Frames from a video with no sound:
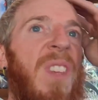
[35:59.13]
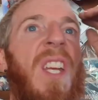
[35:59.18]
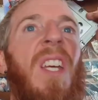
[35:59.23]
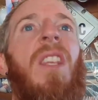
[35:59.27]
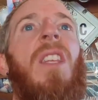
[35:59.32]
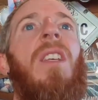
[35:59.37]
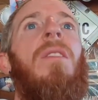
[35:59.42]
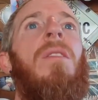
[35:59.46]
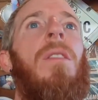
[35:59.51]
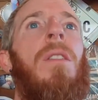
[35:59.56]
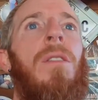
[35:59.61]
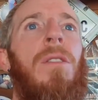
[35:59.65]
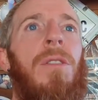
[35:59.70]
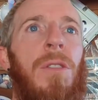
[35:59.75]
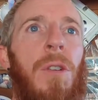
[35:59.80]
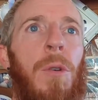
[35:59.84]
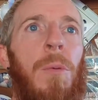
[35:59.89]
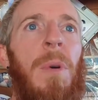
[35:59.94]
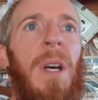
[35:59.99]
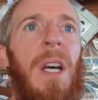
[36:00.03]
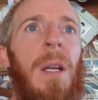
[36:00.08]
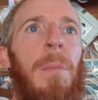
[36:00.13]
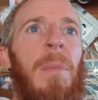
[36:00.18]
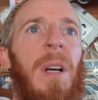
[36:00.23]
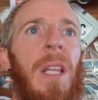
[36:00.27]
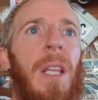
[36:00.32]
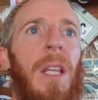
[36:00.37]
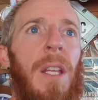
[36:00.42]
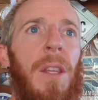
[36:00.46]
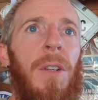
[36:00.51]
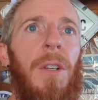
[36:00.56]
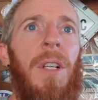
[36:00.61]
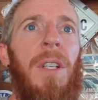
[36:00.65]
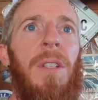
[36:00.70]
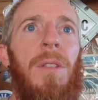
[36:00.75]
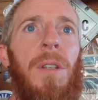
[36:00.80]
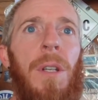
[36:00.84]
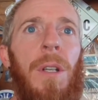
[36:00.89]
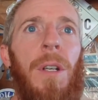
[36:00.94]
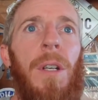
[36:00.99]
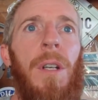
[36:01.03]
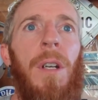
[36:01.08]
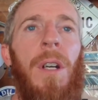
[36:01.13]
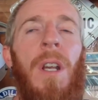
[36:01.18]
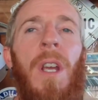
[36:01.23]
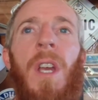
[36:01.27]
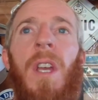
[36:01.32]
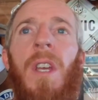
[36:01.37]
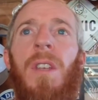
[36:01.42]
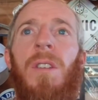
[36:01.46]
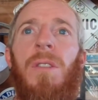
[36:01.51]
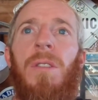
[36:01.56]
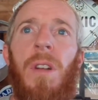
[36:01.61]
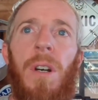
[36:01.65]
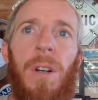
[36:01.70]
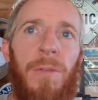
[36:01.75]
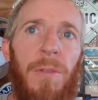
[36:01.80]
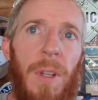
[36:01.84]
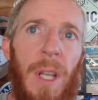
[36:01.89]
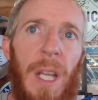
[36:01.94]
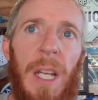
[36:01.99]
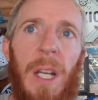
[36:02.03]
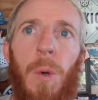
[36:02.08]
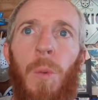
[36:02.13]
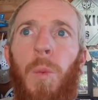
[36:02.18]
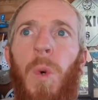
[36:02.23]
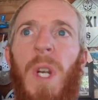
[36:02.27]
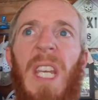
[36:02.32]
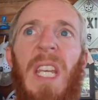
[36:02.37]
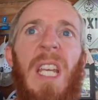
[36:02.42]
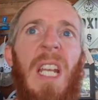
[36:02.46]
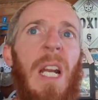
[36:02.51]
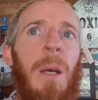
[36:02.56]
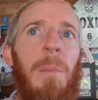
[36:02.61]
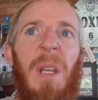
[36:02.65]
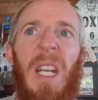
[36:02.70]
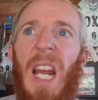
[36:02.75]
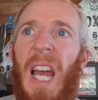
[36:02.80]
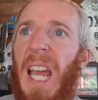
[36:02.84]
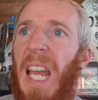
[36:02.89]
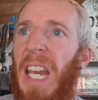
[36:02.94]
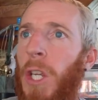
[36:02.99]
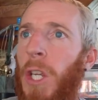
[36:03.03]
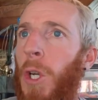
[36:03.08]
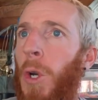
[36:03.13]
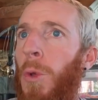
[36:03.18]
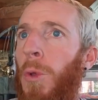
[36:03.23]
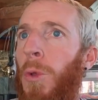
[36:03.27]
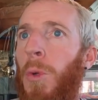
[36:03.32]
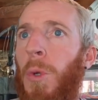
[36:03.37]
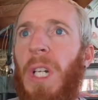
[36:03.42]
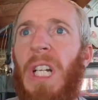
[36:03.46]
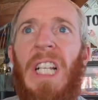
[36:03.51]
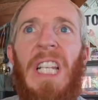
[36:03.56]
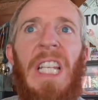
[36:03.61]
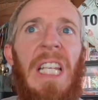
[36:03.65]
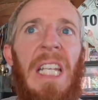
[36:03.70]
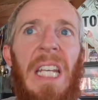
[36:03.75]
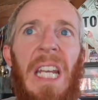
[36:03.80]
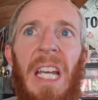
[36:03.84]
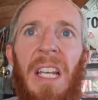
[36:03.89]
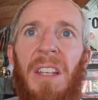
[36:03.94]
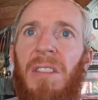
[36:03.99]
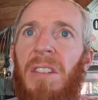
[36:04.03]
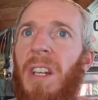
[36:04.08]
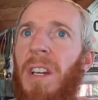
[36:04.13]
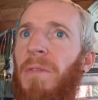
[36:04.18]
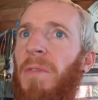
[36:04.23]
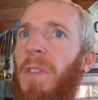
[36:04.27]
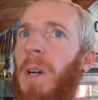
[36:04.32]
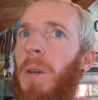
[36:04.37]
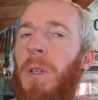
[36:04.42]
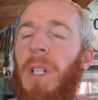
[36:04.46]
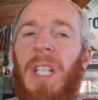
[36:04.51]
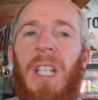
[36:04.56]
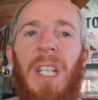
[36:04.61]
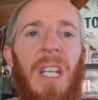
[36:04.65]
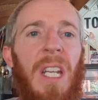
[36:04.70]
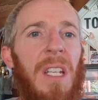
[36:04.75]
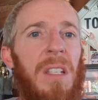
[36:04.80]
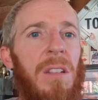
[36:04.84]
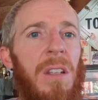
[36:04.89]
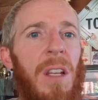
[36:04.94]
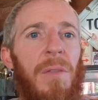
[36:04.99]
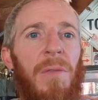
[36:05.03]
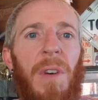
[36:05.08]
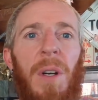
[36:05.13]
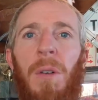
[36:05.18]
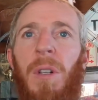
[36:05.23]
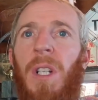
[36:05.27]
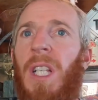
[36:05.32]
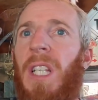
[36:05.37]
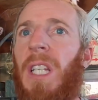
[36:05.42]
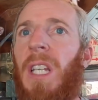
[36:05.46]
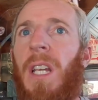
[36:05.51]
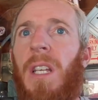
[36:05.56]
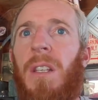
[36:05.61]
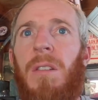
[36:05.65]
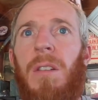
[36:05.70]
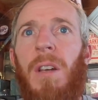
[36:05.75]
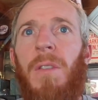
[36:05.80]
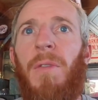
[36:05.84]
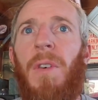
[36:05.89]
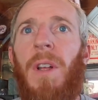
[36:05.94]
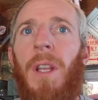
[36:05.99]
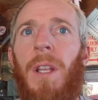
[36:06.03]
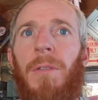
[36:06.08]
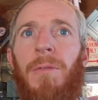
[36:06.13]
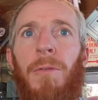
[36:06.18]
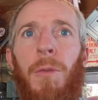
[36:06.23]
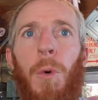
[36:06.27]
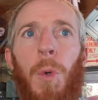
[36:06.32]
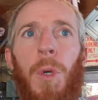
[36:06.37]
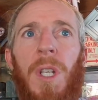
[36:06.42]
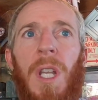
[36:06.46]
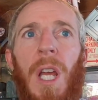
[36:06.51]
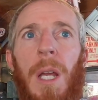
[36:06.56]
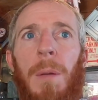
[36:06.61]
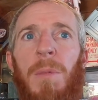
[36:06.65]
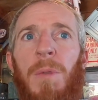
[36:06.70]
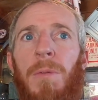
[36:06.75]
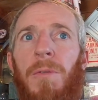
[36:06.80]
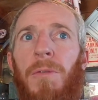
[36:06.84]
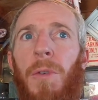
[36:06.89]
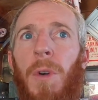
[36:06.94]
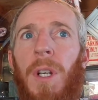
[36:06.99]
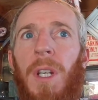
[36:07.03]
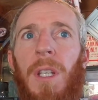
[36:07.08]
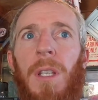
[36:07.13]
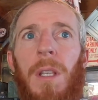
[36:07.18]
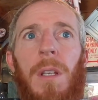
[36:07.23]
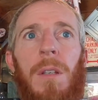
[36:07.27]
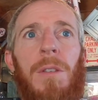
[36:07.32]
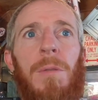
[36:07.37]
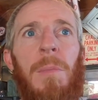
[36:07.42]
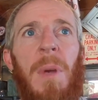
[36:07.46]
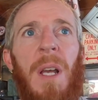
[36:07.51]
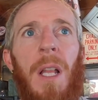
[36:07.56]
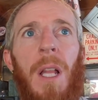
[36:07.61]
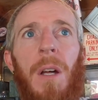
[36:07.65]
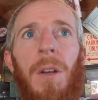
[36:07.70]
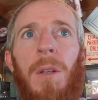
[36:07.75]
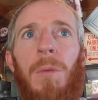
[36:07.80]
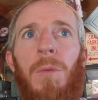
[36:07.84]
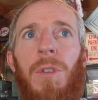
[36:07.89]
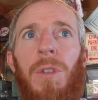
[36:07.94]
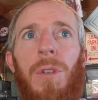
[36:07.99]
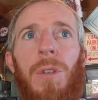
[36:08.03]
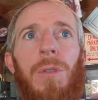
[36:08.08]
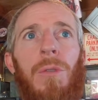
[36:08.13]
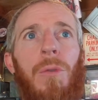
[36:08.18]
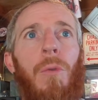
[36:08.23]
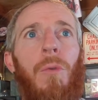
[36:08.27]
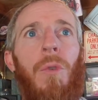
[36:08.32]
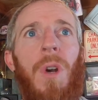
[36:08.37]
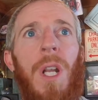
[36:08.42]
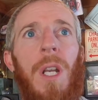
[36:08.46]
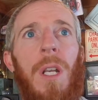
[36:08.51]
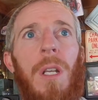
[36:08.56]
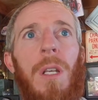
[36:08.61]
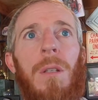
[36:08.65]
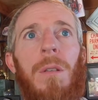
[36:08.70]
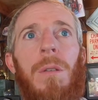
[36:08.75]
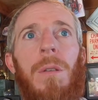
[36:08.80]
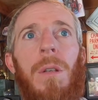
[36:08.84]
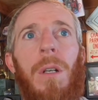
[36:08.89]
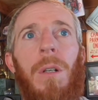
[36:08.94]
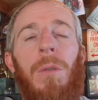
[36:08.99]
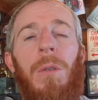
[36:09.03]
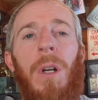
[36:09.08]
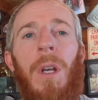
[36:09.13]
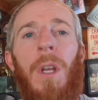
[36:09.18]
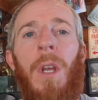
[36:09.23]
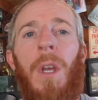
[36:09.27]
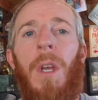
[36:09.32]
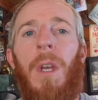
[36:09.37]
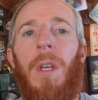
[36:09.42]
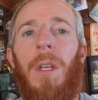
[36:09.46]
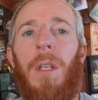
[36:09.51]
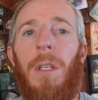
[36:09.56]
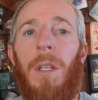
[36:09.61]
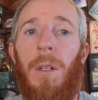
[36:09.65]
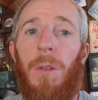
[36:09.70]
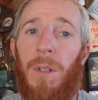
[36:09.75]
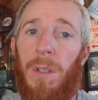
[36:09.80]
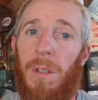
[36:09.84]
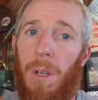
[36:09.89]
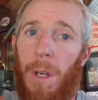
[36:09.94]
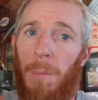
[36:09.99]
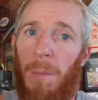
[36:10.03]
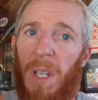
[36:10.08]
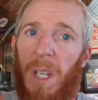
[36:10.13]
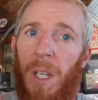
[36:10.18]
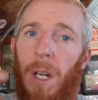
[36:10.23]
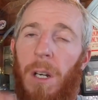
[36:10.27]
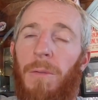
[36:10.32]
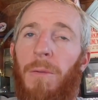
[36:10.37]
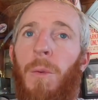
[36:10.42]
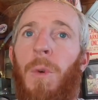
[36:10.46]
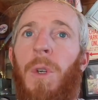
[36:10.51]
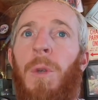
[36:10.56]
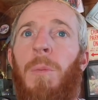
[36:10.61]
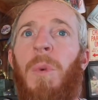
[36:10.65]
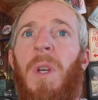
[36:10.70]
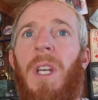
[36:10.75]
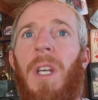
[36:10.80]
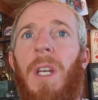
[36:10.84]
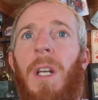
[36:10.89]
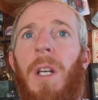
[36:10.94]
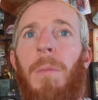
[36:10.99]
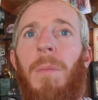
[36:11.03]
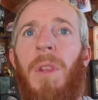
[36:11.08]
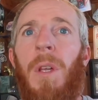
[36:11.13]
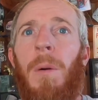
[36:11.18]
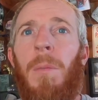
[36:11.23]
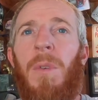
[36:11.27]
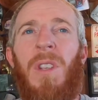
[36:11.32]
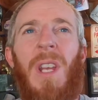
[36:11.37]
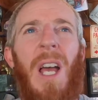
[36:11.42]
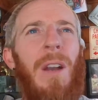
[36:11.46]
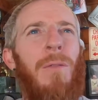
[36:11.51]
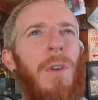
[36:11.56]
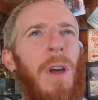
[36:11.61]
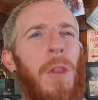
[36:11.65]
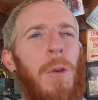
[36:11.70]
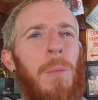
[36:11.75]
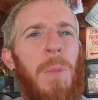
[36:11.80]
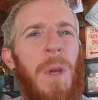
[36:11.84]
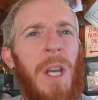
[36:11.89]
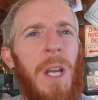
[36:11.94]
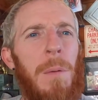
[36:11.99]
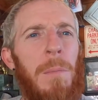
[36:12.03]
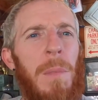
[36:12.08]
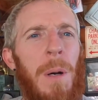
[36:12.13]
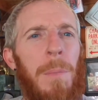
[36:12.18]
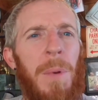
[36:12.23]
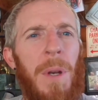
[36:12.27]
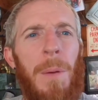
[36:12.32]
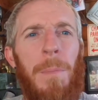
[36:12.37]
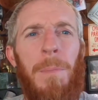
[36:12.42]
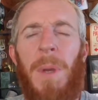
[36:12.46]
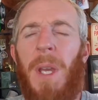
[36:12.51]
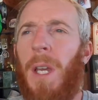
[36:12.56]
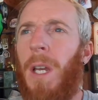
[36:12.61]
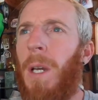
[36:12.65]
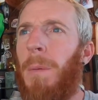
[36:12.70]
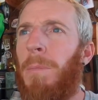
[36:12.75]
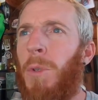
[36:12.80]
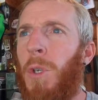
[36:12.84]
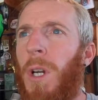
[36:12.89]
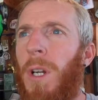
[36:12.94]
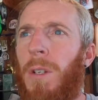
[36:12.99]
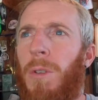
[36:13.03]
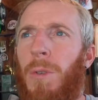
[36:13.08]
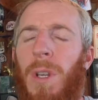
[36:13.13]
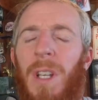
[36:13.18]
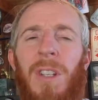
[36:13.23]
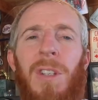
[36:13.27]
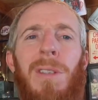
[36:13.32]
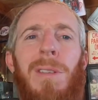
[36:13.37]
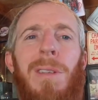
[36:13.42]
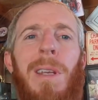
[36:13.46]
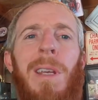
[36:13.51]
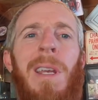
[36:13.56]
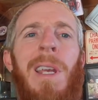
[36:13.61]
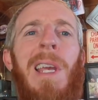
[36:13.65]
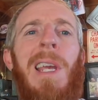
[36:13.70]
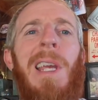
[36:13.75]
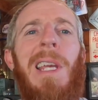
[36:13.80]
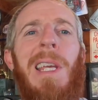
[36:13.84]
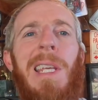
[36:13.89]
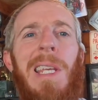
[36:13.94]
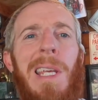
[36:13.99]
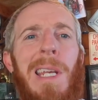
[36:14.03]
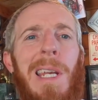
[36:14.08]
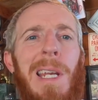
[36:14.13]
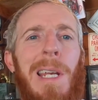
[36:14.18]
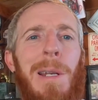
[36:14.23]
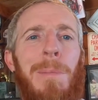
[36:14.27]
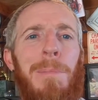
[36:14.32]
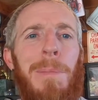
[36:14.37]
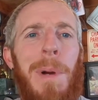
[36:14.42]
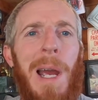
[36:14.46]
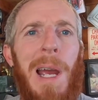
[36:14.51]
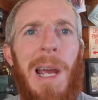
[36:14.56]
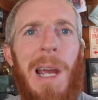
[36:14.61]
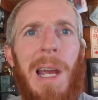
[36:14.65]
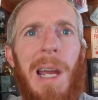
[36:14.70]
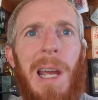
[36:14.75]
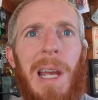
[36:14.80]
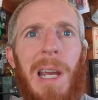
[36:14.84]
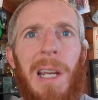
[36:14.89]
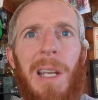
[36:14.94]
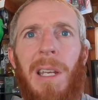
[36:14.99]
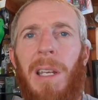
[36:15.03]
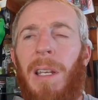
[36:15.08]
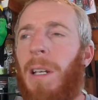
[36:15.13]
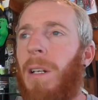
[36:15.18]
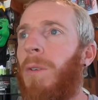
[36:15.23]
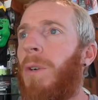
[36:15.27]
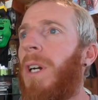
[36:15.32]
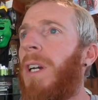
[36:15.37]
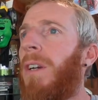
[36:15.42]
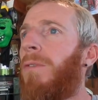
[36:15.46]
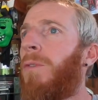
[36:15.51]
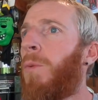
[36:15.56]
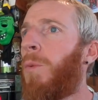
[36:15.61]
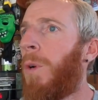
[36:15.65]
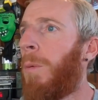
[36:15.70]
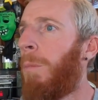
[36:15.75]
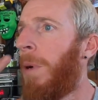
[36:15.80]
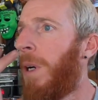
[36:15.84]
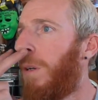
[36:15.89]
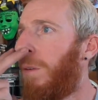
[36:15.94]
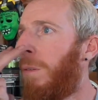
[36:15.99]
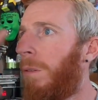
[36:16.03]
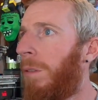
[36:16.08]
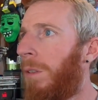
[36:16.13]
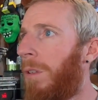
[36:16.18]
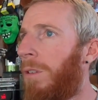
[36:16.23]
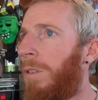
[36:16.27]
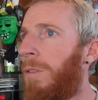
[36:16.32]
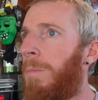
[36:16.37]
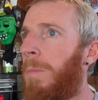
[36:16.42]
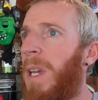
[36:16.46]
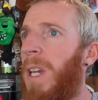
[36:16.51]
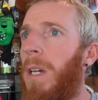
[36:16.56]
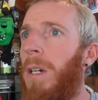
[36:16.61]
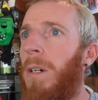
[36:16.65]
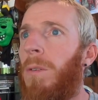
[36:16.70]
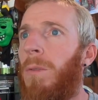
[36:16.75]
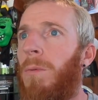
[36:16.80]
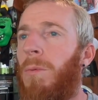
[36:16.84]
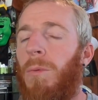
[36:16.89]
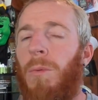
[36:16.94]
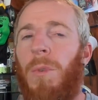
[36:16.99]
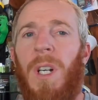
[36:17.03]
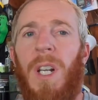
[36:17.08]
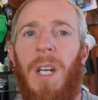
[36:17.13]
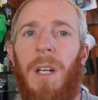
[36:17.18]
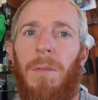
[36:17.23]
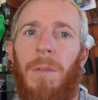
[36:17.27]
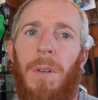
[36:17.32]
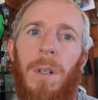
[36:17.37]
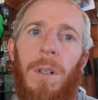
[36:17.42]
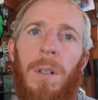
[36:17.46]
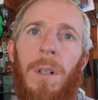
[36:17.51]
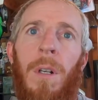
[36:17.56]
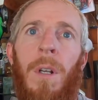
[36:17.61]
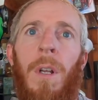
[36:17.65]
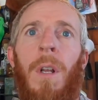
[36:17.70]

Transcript: and they stunk so bad. My leather interior stunk for like a week. And I mean, I to go through and clean that stuff out, clean that stuff out, clean that stuff out like 4 times before I get the smell out. It was just horrendous. So you always got to be careful when you're picking up thumbers. I'd rather pick them up in a pickup truck, so I can just say, get in the back. And I don't have to worry about the smell, whatever.